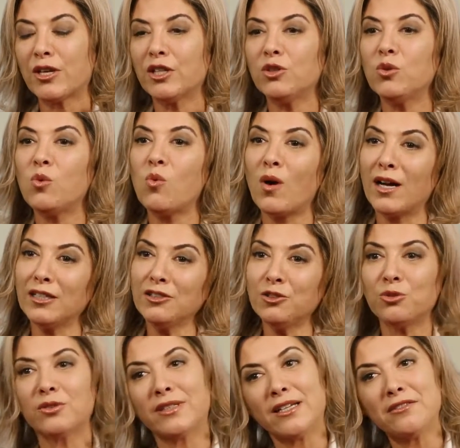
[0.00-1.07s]
can do 1
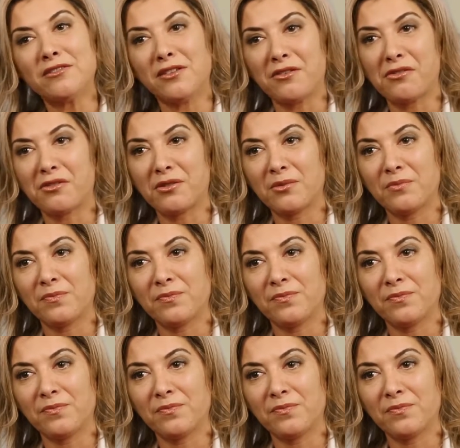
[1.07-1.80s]
to 10 teeth.